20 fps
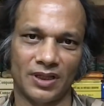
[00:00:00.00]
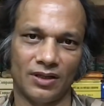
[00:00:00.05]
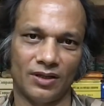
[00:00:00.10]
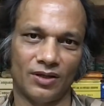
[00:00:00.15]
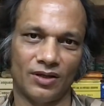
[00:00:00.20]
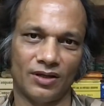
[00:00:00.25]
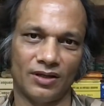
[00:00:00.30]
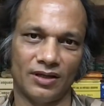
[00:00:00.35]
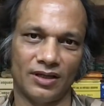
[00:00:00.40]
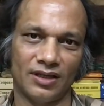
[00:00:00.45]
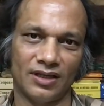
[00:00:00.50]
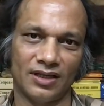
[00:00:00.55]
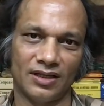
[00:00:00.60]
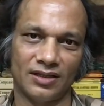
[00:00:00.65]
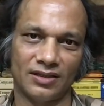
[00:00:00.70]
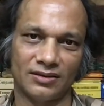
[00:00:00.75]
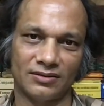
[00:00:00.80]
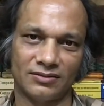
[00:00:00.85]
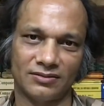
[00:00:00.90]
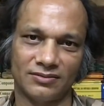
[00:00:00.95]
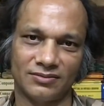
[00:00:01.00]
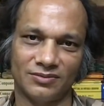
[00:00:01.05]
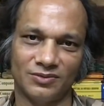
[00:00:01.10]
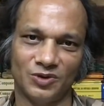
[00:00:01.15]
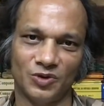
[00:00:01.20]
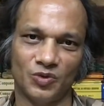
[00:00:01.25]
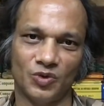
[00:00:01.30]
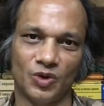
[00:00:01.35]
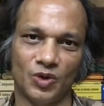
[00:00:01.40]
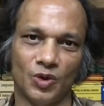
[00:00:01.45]
my lord,
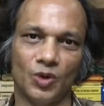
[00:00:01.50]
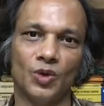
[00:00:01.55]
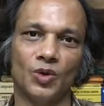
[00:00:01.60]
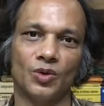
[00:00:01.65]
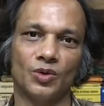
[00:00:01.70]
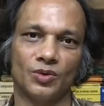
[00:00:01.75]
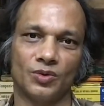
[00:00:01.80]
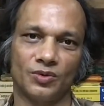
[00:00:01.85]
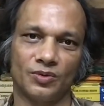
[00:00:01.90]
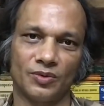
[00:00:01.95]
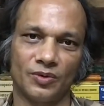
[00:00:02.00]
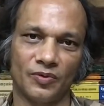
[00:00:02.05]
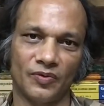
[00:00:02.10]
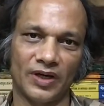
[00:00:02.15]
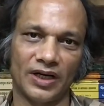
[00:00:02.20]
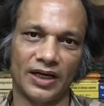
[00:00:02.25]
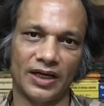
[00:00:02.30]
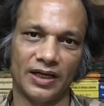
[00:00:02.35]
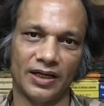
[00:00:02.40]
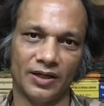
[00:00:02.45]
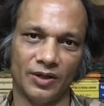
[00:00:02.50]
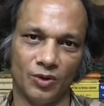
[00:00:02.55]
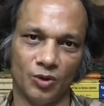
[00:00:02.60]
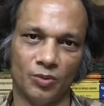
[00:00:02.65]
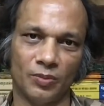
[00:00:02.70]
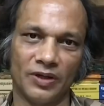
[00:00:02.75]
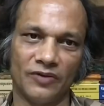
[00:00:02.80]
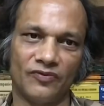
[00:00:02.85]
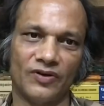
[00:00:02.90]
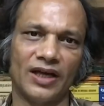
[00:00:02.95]
you would know when I
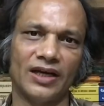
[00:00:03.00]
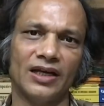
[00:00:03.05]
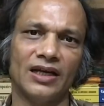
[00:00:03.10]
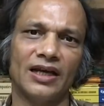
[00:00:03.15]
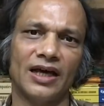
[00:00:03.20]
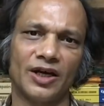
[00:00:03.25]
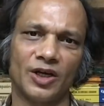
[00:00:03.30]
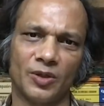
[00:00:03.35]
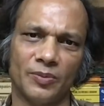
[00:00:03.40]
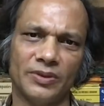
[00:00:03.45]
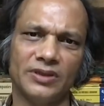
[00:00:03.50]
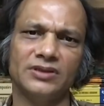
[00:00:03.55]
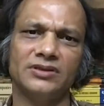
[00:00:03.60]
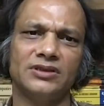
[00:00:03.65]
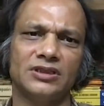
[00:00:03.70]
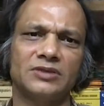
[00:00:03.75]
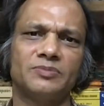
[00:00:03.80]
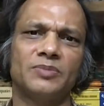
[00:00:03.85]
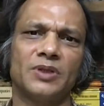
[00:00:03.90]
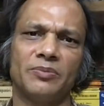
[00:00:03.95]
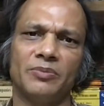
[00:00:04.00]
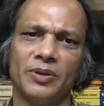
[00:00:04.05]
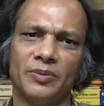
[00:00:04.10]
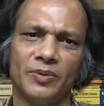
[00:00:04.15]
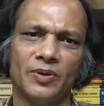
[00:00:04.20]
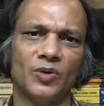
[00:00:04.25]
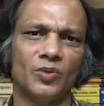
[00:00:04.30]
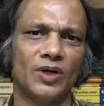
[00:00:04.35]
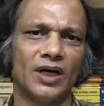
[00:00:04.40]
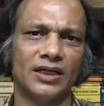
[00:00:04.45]
do my final argument, just
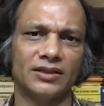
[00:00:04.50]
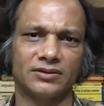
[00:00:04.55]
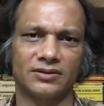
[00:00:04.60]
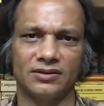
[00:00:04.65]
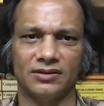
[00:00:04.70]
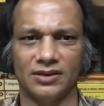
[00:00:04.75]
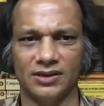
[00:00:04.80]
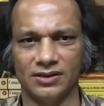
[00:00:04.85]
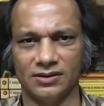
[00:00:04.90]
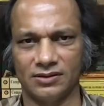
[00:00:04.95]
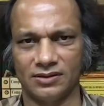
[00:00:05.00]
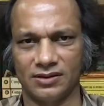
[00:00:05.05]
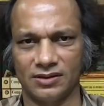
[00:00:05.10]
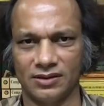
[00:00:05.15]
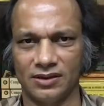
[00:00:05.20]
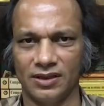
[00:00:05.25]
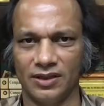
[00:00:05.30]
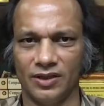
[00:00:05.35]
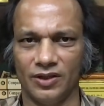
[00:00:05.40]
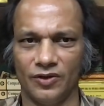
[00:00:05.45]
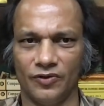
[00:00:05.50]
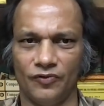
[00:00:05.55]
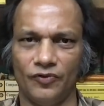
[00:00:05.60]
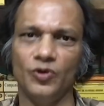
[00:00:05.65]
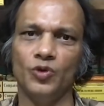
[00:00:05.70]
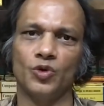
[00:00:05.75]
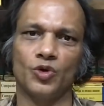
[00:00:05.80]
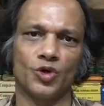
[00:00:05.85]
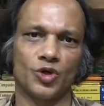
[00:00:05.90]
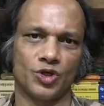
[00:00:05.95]
permit me to ask these
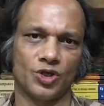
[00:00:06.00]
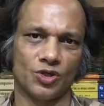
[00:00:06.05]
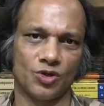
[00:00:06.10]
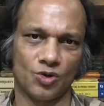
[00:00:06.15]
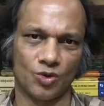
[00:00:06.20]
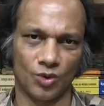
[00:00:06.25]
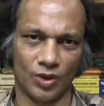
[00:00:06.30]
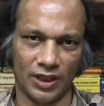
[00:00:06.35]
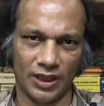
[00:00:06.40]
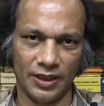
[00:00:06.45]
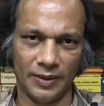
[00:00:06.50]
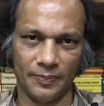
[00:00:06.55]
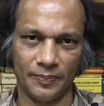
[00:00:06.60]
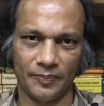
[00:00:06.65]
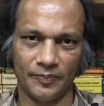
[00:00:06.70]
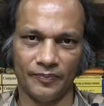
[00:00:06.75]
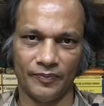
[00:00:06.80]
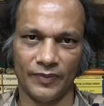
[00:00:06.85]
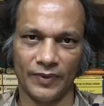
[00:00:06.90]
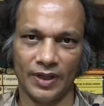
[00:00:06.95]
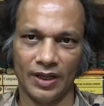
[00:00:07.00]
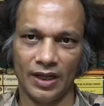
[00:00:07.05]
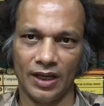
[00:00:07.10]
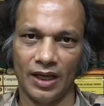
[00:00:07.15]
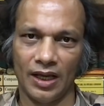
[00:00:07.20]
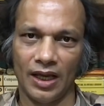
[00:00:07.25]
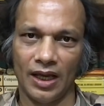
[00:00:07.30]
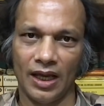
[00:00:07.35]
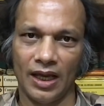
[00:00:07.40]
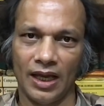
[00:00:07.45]
few questions only.
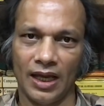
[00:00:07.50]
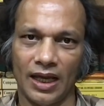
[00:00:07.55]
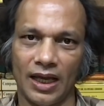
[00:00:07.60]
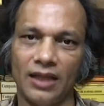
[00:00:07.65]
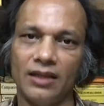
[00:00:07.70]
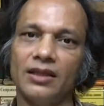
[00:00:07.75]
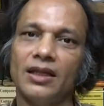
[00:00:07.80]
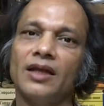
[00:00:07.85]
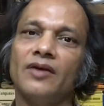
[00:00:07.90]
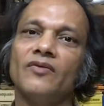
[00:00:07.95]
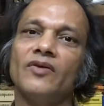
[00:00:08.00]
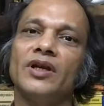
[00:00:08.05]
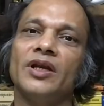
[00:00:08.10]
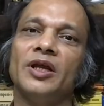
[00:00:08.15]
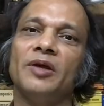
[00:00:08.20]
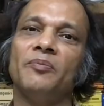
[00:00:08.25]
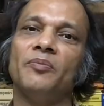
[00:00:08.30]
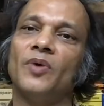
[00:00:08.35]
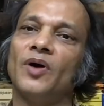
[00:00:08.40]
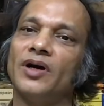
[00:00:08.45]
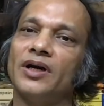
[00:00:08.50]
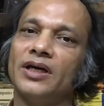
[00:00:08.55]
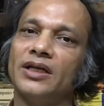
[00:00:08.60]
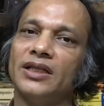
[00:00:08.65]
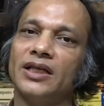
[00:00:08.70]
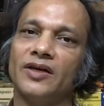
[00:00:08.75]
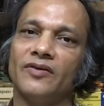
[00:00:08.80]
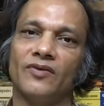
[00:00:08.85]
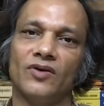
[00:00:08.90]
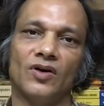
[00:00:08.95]
And then one
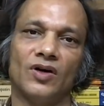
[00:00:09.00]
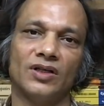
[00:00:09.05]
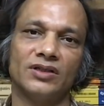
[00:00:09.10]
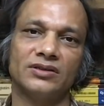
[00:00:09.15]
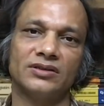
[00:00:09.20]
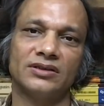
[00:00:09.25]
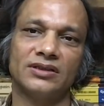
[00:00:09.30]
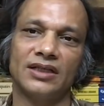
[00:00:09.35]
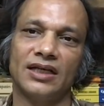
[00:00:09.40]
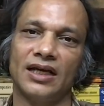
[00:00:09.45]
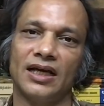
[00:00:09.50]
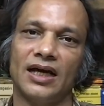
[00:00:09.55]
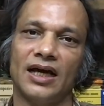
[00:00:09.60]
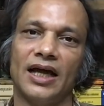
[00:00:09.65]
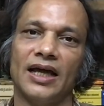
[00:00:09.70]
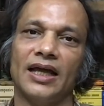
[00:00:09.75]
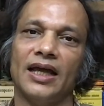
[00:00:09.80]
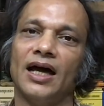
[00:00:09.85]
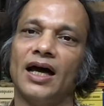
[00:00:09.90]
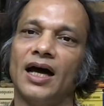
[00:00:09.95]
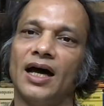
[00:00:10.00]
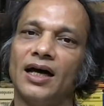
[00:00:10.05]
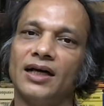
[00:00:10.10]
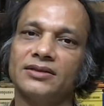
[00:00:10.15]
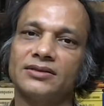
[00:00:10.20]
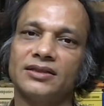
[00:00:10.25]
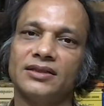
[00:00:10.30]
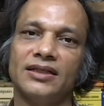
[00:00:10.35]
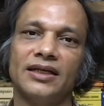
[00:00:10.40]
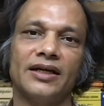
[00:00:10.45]
important thing was, I
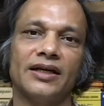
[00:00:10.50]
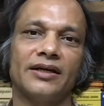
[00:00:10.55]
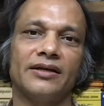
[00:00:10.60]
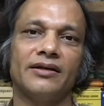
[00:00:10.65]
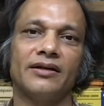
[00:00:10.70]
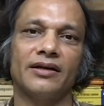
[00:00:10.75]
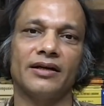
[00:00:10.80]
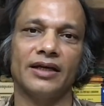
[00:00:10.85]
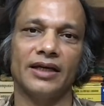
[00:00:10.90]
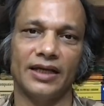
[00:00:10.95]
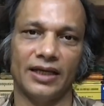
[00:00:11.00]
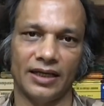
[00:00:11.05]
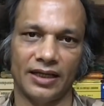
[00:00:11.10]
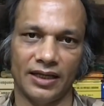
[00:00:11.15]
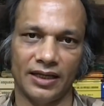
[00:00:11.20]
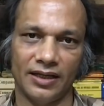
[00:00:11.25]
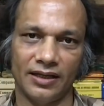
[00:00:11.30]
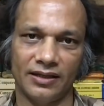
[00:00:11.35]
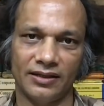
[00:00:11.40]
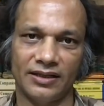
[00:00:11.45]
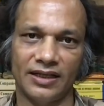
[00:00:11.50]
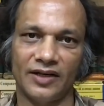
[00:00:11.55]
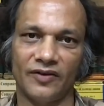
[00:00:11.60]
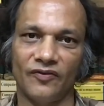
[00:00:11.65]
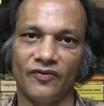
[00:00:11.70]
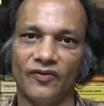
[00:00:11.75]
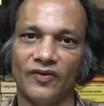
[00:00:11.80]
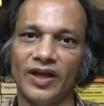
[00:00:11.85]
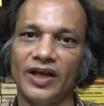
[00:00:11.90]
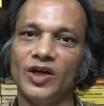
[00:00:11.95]
asked Director A
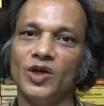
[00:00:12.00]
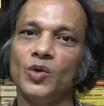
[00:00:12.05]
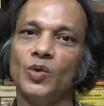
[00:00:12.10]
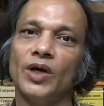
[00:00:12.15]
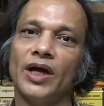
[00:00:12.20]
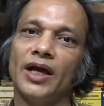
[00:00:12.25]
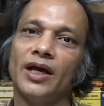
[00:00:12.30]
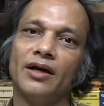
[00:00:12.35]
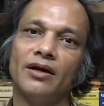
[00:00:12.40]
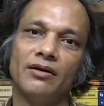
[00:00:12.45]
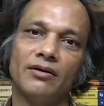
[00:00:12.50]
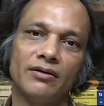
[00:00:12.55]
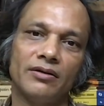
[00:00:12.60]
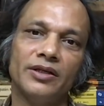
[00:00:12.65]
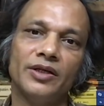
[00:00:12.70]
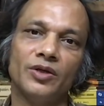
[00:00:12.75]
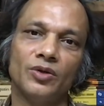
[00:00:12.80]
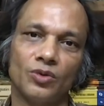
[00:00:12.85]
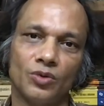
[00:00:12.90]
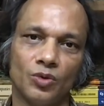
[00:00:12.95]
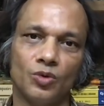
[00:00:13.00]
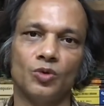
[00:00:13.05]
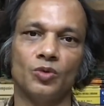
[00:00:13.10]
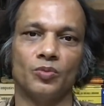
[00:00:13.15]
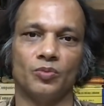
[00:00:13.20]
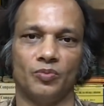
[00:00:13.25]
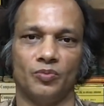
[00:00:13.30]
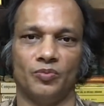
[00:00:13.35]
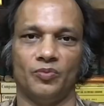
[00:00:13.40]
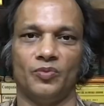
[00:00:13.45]
that when you entered the
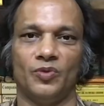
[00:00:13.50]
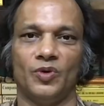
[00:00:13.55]
room,